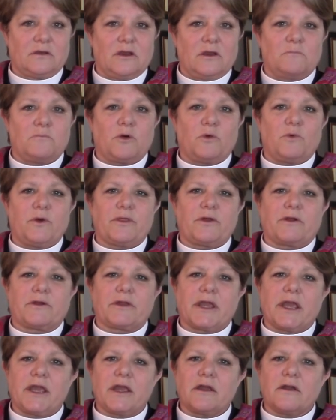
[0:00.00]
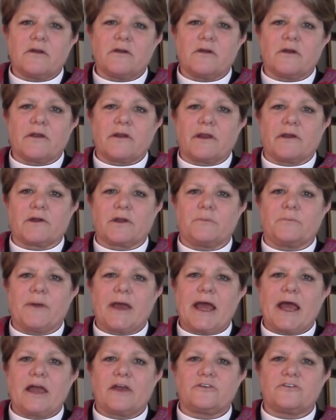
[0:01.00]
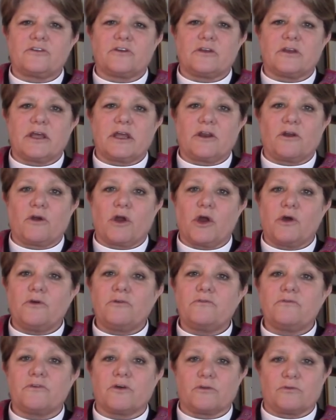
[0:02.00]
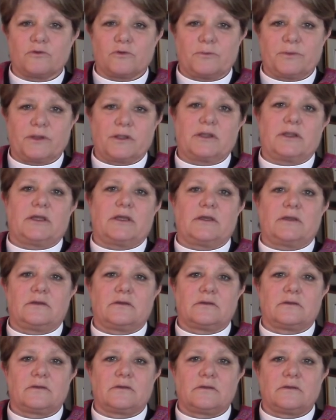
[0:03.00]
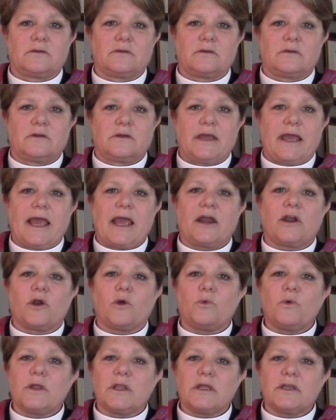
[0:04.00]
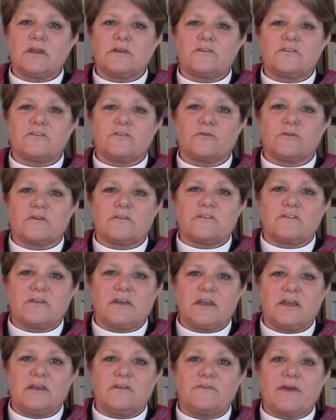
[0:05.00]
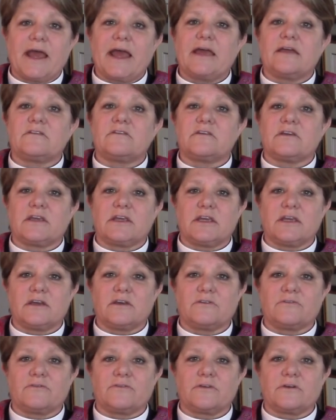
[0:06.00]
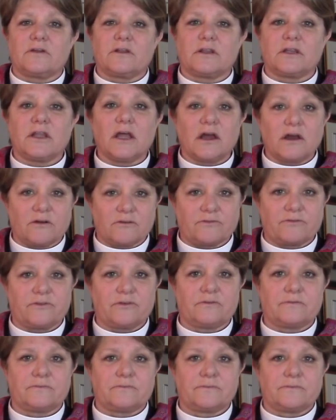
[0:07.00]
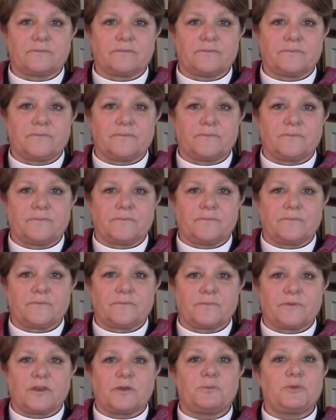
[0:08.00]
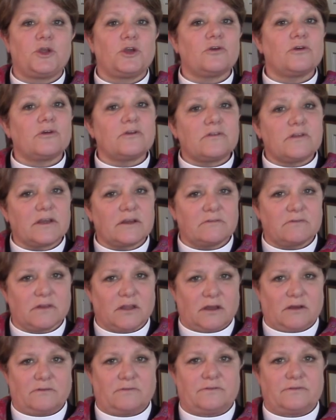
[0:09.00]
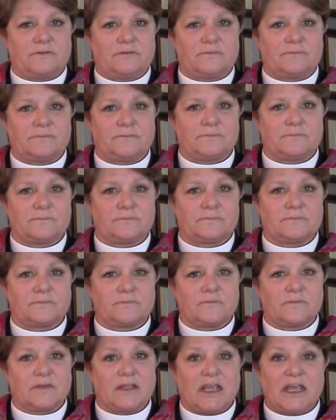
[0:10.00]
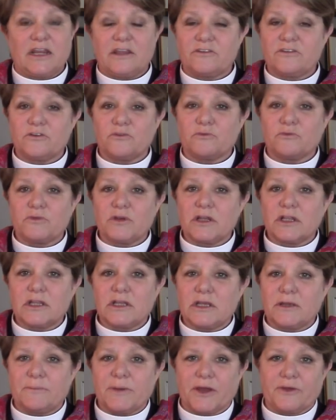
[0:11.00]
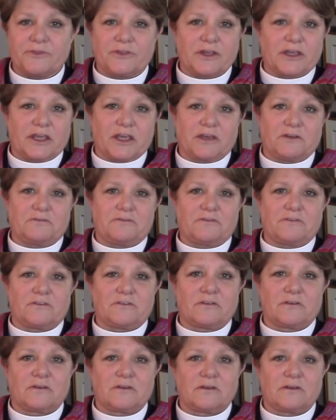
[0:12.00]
but with our care and our compassion and our own vulnerability, and our willingness to receive and to give love, the purity of love. It isn't really about the gifts